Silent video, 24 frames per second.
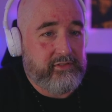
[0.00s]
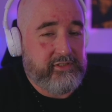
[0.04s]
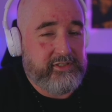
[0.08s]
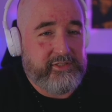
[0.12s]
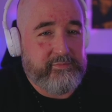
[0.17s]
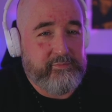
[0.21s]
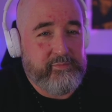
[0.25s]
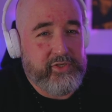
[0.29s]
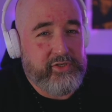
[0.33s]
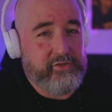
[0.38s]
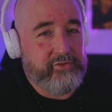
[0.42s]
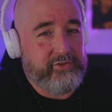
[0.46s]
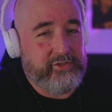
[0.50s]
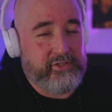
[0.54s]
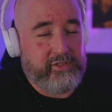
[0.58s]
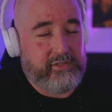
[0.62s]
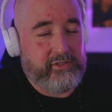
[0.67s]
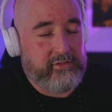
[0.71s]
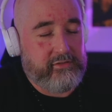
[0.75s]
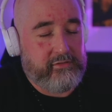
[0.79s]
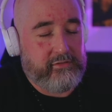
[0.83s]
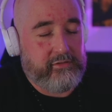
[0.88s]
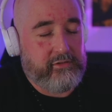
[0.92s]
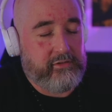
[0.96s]
This
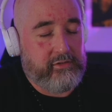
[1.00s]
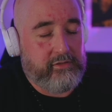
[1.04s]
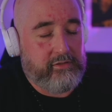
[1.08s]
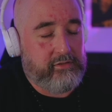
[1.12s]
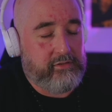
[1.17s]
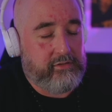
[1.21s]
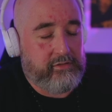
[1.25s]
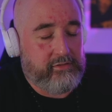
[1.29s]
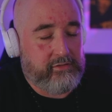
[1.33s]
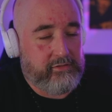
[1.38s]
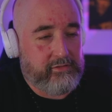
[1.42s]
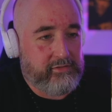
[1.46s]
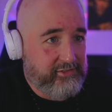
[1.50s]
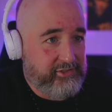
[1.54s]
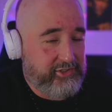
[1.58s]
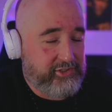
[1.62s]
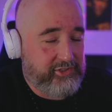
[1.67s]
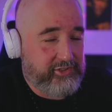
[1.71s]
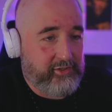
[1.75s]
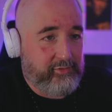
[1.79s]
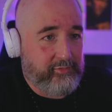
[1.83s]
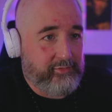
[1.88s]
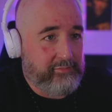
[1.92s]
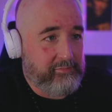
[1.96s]
music, oh,
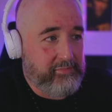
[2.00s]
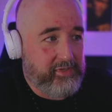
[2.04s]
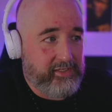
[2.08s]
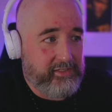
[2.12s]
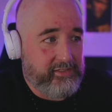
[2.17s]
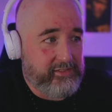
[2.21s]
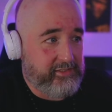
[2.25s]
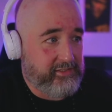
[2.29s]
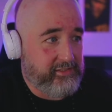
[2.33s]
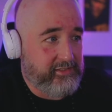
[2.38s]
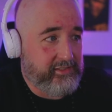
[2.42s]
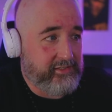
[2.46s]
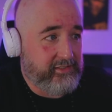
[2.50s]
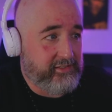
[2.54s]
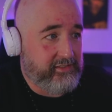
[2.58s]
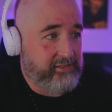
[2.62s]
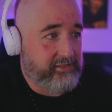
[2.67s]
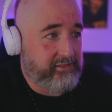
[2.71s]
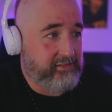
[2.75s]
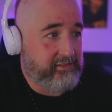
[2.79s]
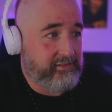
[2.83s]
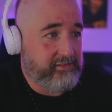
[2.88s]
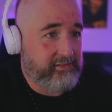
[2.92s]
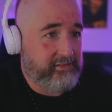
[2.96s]
so amazing, isn't
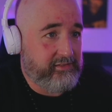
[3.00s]
it?